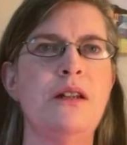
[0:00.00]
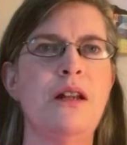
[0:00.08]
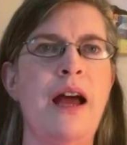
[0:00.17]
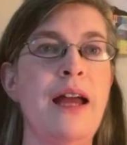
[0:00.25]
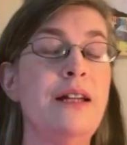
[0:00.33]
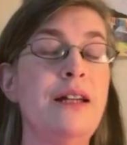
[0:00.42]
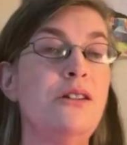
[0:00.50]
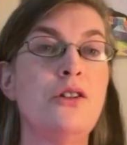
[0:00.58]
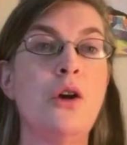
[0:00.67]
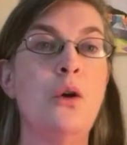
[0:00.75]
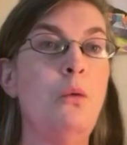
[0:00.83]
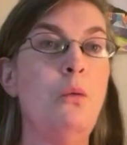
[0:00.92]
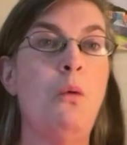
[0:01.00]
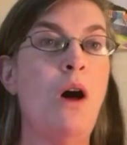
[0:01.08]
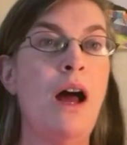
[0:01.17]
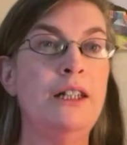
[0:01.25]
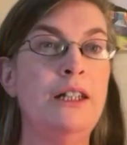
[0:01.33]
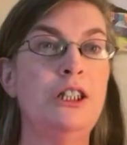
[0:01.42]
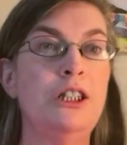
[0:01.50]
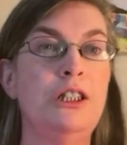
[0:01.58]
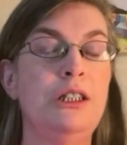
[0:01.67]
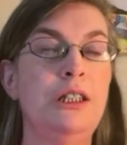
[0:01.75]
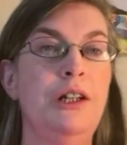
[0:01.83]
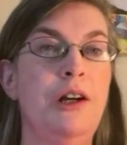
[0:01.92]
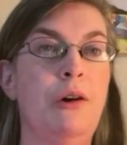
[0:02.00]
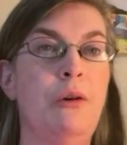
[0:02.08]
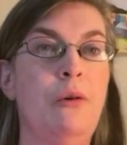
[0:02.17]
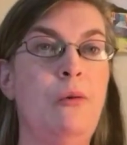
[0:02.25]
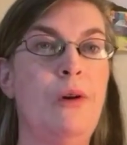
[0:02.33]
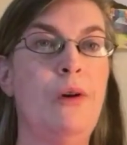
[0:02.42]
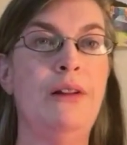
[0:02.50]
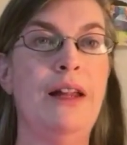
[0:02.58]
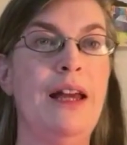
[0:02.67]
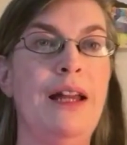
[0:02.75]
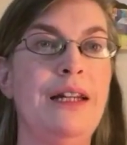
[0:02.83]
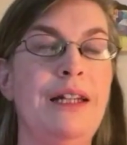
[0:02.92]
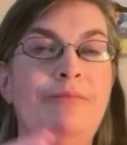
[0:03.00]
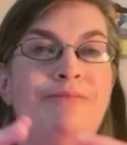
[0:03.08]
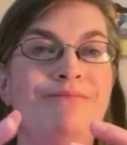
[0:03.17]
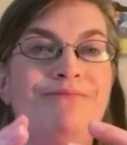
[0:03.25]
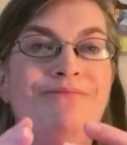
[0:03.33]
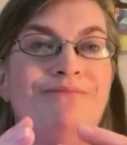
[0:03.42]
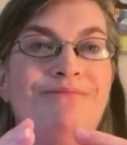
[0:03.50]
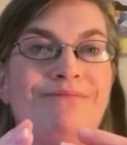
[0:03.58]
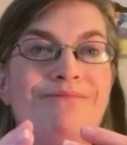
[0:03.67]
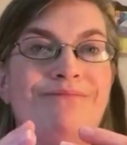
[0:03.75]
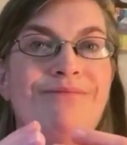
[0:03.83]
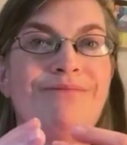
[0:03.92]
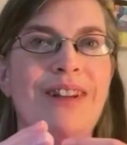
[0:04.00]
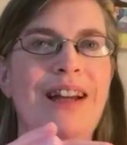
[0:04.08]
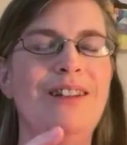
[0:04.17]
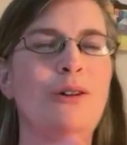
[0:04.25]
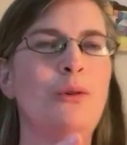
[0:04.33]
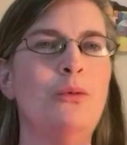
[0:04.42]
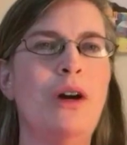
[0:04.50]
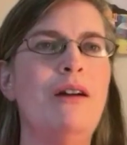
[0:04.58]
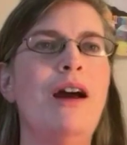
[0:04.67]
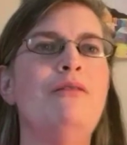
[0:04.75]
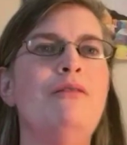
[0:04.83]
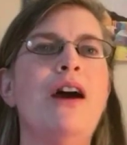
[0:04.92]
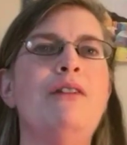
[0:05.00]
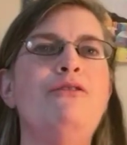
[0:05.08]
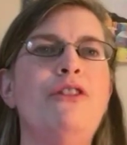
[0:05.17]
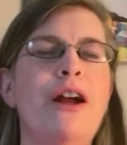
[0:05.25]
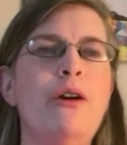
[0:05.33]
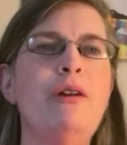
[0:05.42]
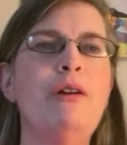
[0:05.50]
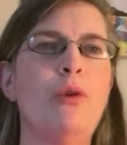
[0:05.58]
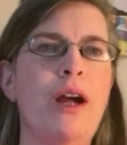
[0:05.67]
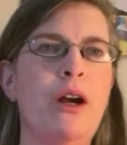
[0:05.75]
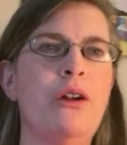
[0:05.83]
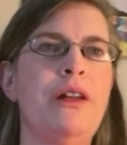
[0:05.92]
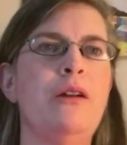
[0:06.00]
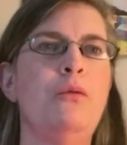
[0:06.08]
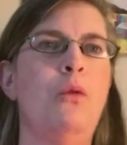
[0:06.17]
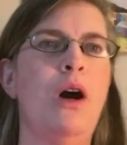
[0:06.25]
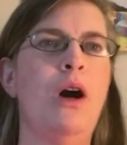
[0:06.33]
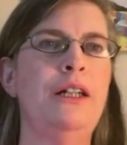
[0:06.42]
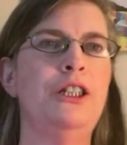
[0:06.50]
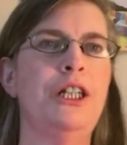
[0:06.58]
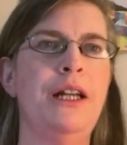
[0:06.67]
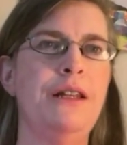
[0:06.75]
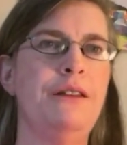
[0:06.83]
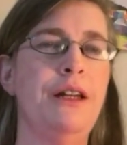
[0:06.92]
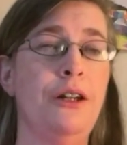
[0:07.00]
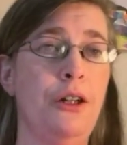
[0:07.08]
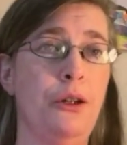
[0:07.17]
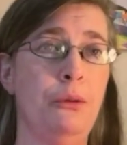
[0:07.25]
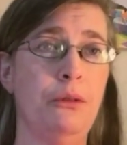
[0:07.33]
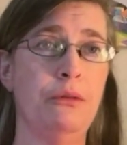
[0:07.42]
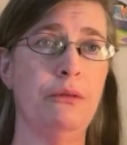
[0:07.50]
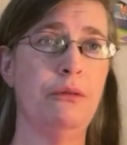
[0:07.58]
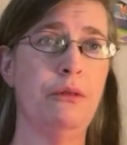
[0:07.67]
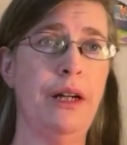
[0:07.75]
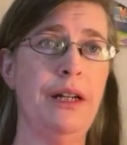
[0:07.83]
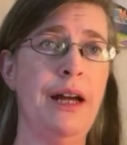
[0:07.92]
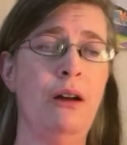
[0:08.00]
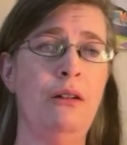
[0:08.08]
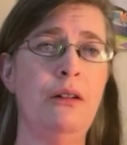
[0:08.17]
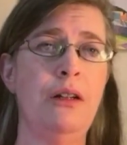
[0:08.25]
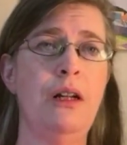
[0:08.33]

I just don't watch, any. I very rarely watch anything new right now.